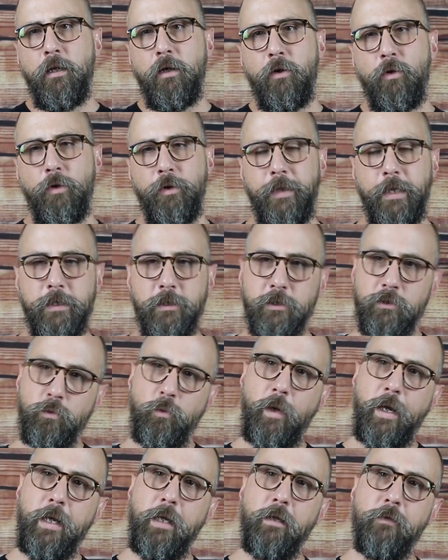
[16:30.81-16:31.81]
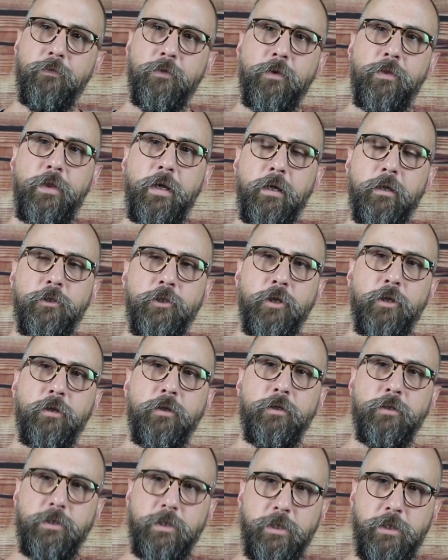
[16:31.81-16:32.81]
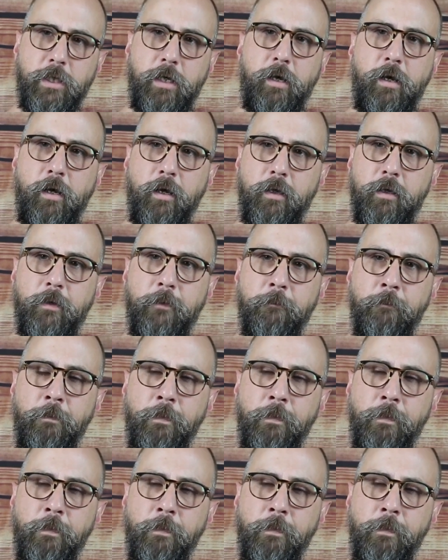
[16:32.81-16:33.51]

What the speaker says: Or are they just waiting for their turn to talk?